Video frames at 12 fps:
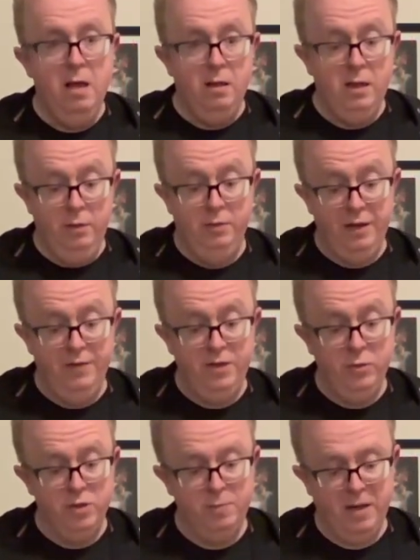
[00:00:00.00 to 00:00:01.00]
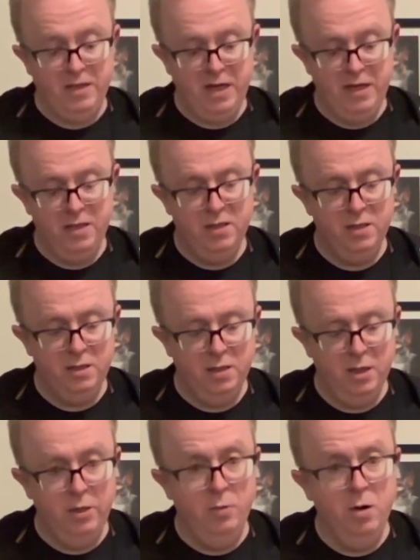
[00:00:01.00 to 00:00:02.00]
you give it to your spectators,
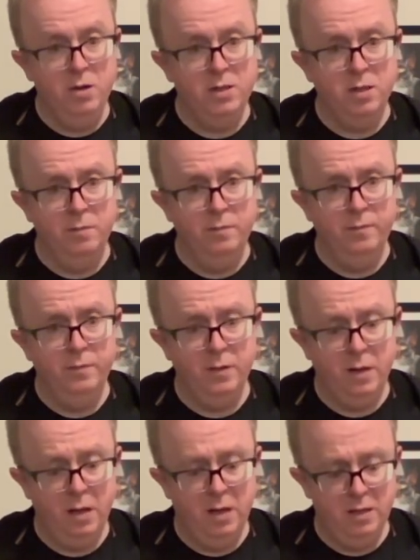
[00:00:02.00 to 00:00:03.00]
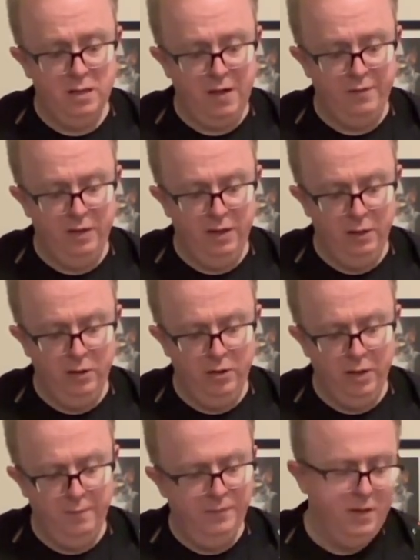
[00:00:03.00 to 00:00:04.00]
and you ask them to have a little look
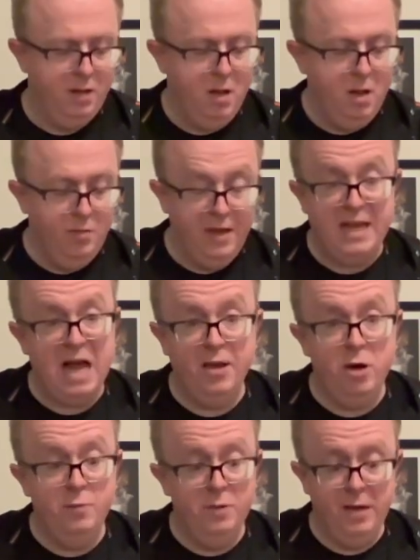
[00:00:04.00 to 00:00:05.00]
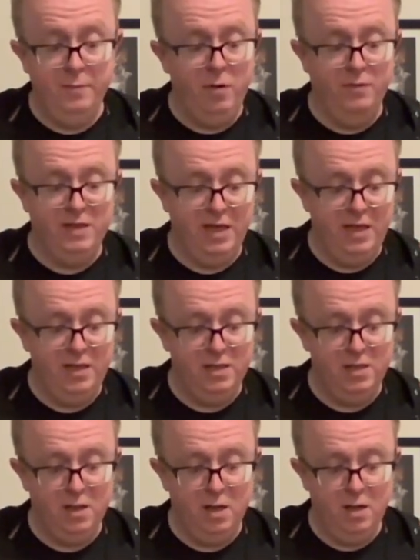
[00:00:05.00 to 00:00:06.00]
at it. They can open it. Obviously,
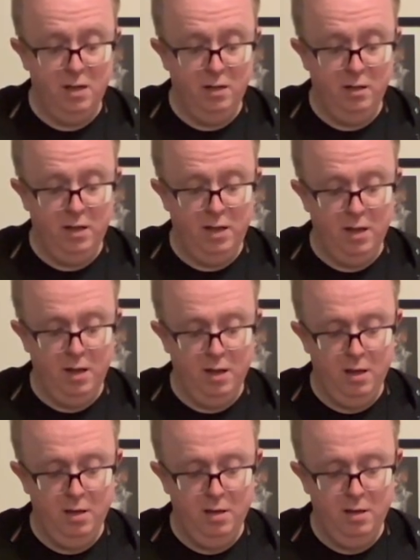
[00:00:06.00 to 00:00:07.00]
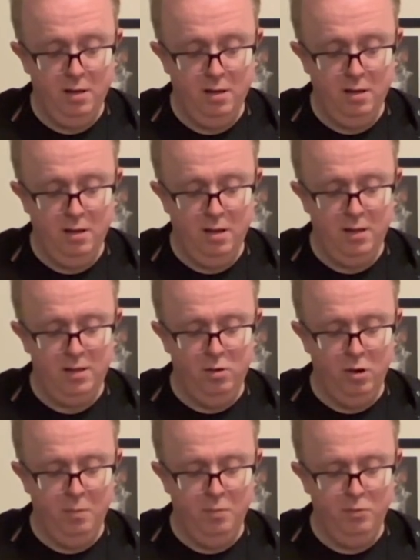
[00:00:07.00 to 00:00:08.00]
it's not
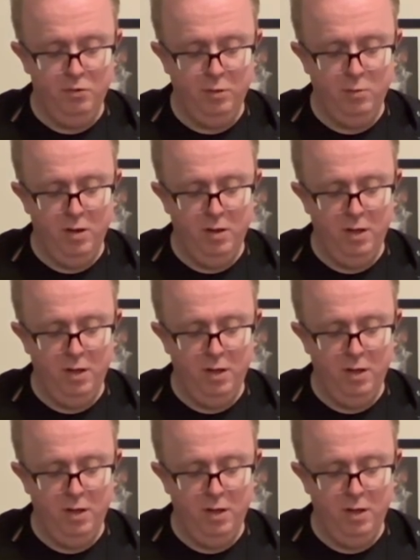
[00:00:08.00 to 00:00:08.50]
a trick where